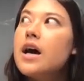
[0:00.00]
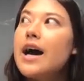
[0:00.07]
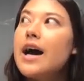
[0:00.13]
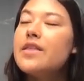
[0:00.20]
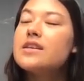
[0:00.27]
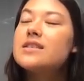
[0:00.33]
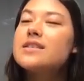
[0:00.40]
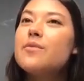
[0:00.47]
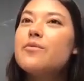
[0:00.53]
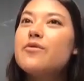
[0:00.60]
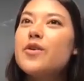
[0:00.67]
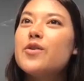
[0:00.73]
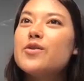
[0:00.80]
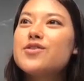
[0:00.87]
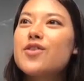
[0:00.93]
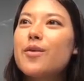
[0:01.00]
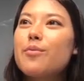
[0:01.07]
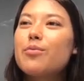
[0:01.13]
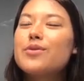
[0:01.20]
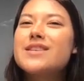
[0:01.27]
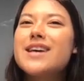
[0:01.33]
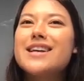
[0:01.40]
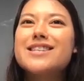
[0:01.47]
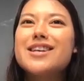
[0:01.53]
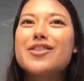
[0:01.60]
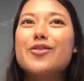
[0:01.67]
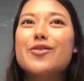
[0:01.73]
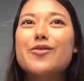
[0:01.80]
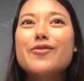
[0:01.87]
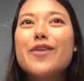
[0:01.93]
I think some folks are protecting
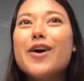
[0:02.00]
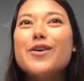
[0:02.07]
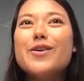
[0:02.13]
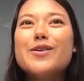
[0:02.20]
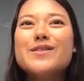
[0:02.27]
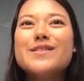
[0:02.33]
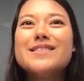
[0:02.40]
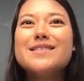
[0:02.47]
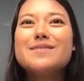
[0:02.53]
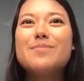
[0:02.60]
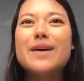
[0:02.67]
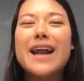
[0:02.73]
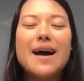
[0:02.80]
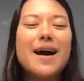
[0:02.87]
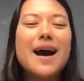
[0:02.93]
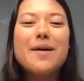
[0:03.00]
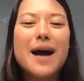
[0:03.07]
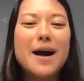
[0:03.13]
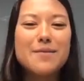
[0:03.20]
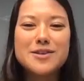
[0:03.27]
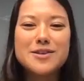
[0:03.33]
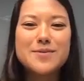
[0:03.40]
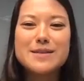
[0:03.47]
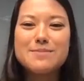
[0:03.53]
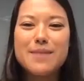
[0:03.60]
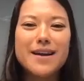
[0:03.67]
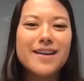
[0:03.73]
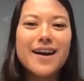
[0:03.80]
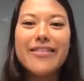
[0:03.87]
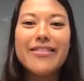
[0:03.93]
their phones, but how much do we
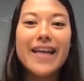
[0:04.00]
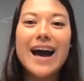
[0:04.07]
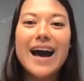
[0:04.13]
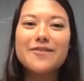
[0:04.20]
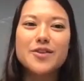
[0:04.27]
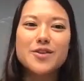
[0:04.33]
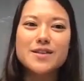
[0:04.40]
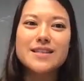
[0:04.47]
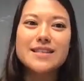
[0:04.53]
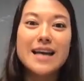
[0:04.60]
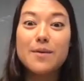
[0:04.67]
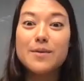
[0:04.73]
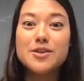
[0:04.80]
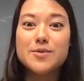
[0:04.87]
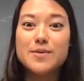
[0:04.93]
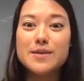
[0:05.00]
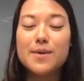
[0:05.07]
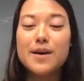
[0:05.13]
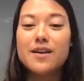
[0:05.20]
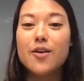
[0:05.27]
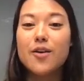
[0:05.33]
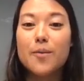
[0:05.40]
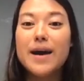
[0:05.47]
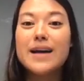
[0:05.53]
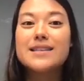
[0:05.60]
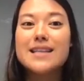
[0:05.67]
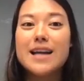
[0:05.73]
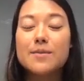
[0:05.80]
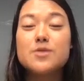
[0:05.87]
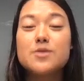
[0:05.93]
spend on that versus how much do we spend on our pets,
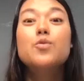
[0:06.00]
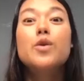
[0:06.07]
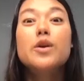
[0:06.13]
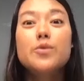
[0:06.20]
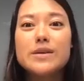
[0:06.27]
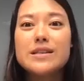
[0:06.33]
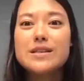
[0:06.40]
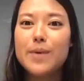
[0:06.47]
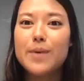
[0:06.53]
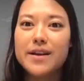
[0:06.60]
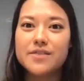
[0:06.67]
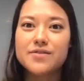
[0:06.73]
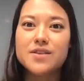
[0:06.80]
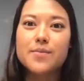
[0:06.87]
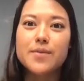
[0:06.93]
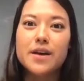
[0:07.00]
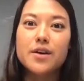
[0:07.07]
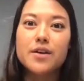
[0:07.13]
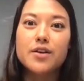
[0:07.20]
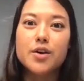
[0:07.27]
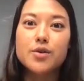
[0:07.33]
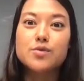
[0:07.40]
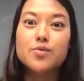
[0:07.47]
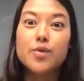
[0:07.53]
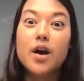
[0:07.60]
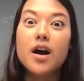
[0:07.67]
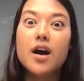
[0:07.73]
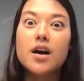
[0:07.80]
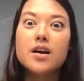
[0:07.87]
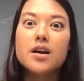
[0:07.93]
and how much would we spend if something goes
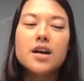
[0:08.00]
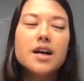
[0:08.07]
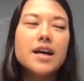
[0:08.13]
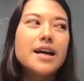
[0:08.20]
wrong?